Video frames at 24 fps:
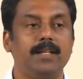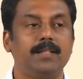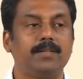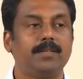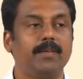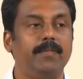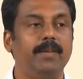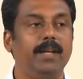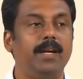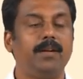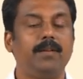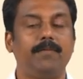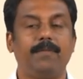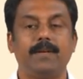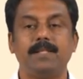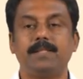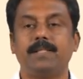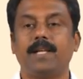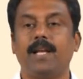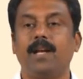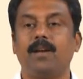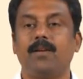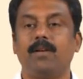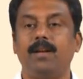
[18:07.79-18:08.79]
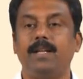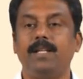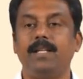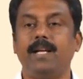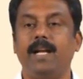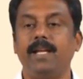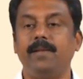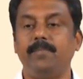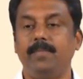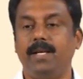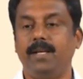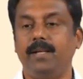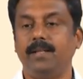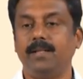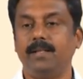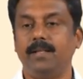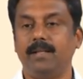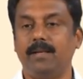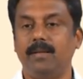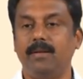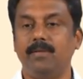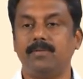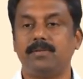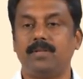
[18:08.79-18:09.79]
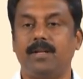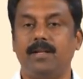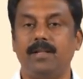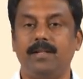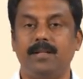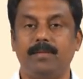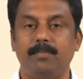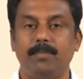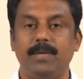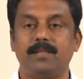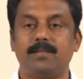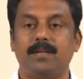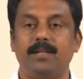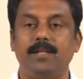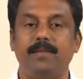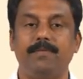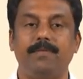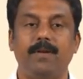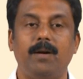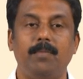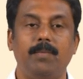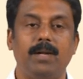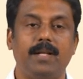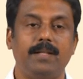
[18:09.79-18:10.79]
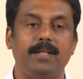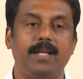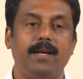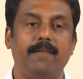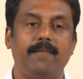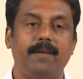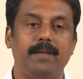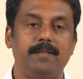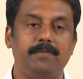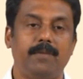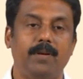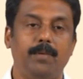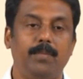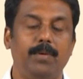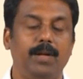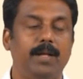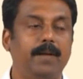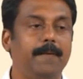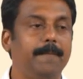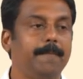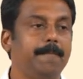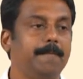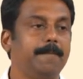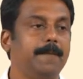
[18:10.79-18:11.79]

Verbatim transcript: So we will have to first calculate the I mean used on based on the formula the average formula